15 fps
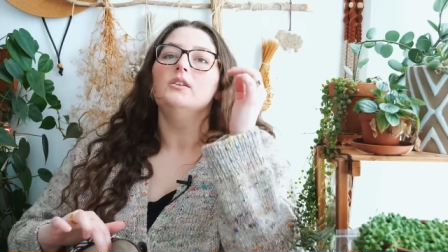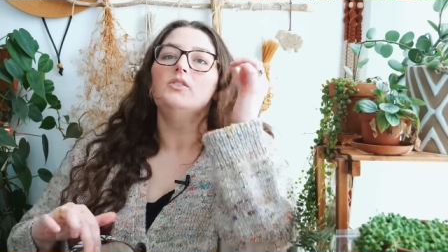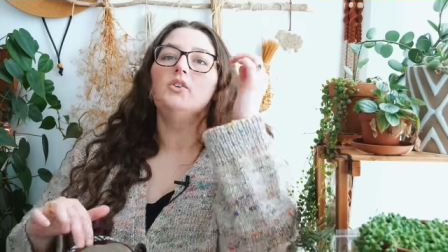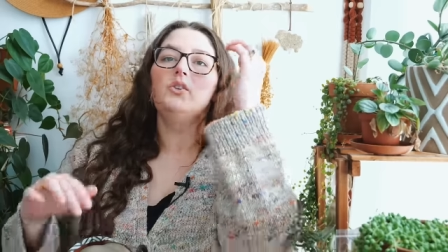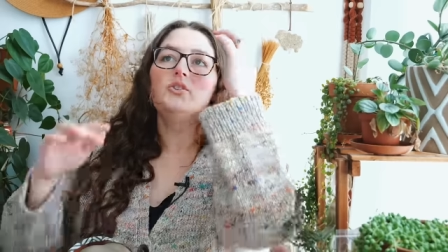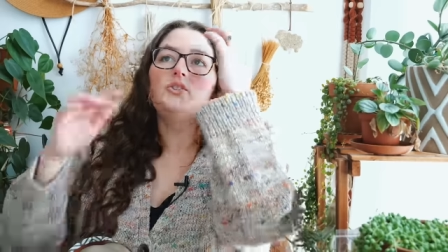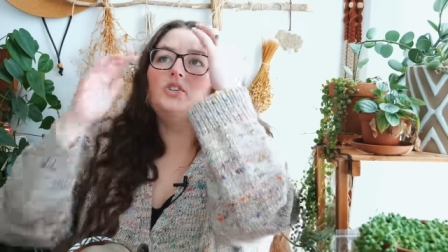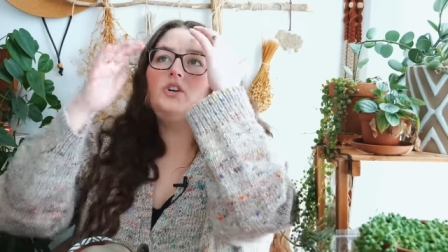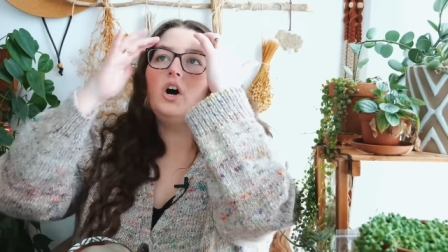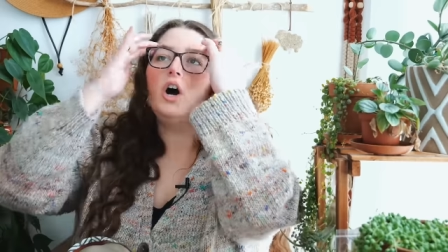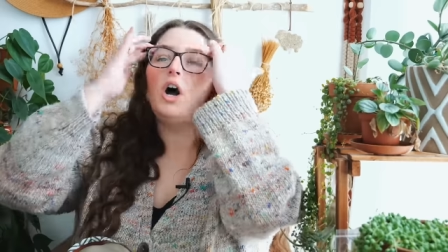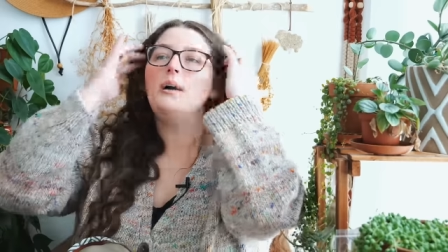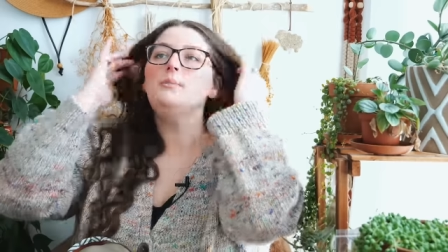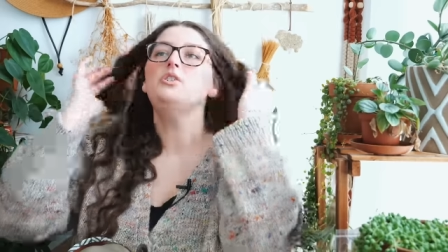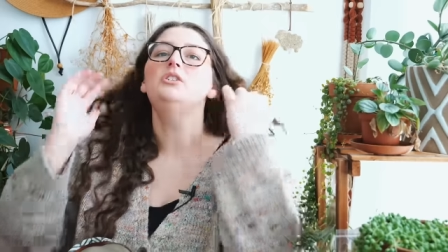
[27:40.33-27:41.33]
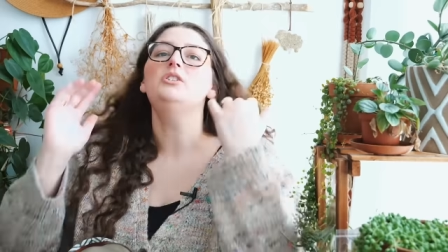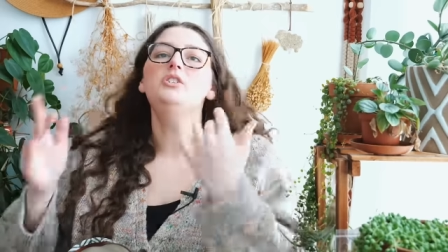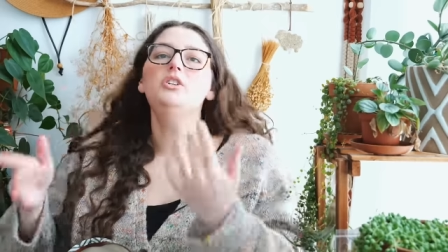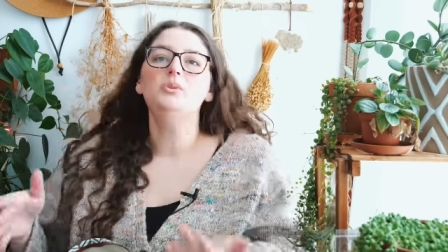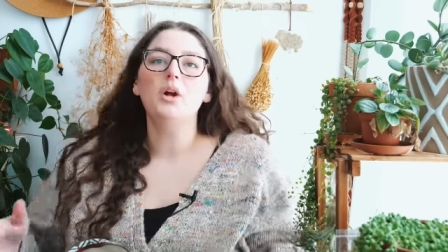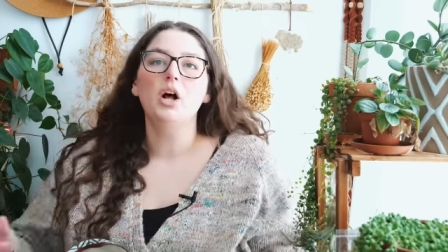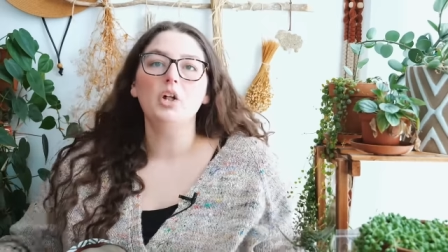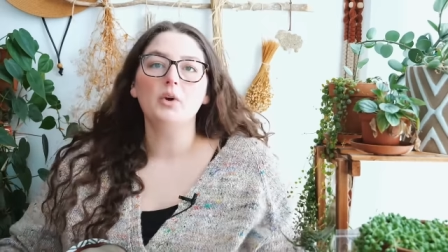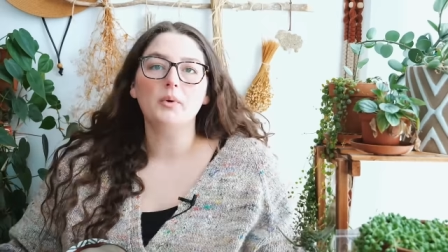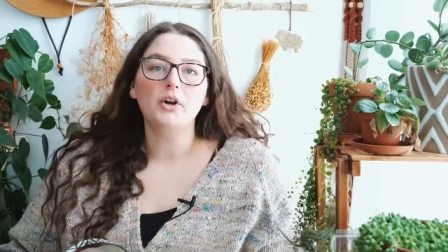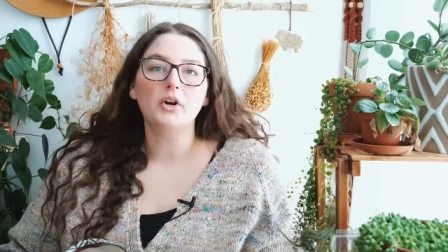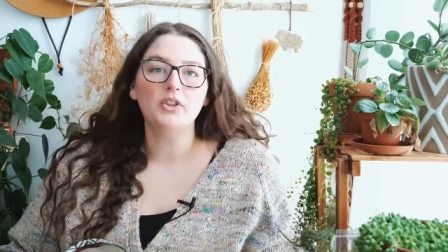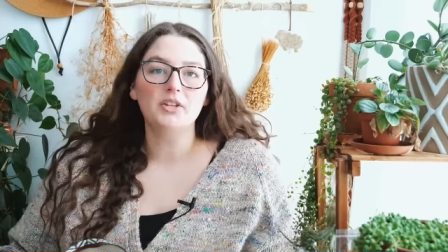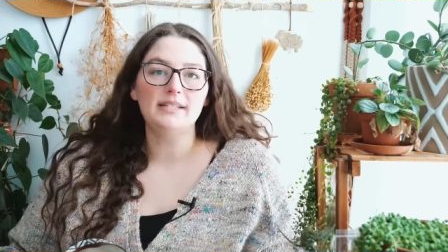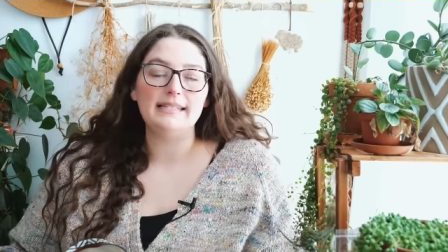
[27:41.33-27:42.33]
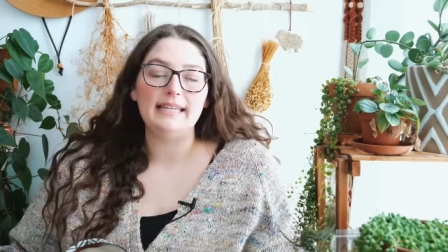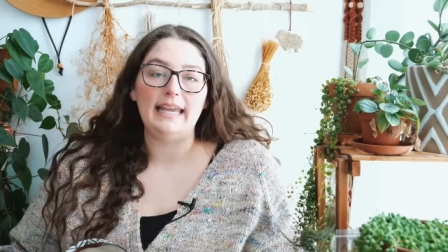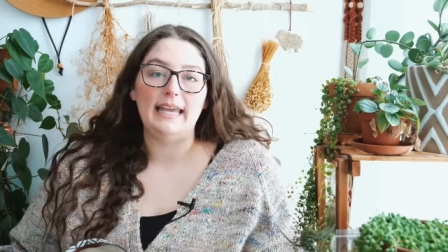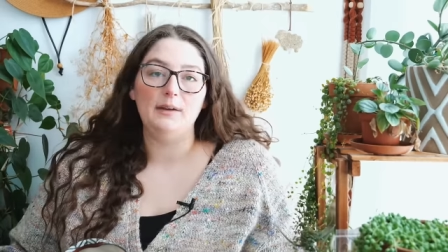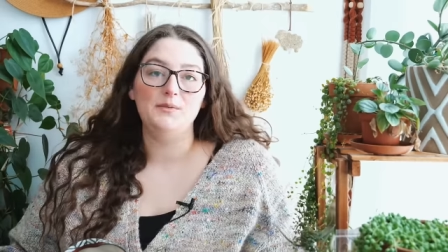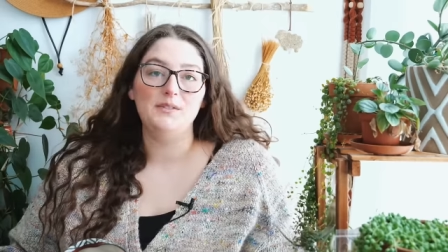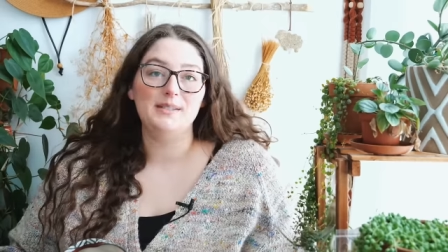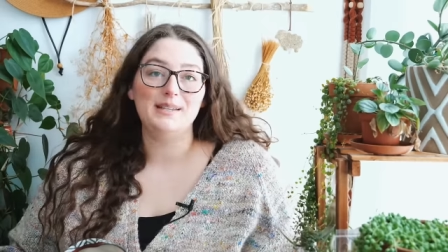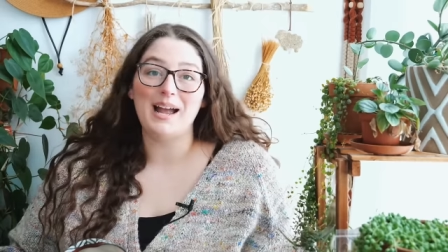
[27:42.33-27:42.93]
So there's an option to do color work on the sleeves.